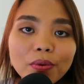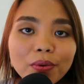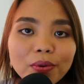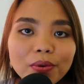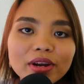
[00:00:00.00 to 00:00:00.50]

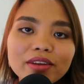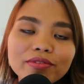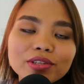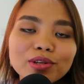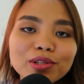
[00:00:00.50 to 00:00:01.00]
Or if
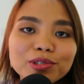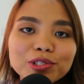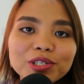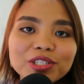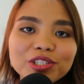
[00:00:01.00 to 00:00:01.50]
the
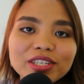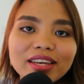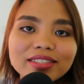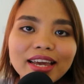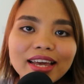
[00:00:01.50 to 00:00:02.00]
solution
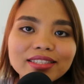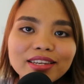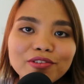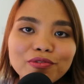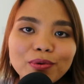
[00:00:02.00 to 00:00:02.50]
she is
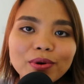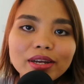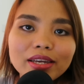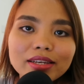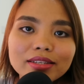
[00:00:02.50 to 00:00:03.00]
asking
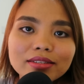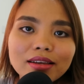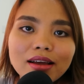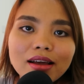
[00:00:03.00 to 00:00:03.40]
for is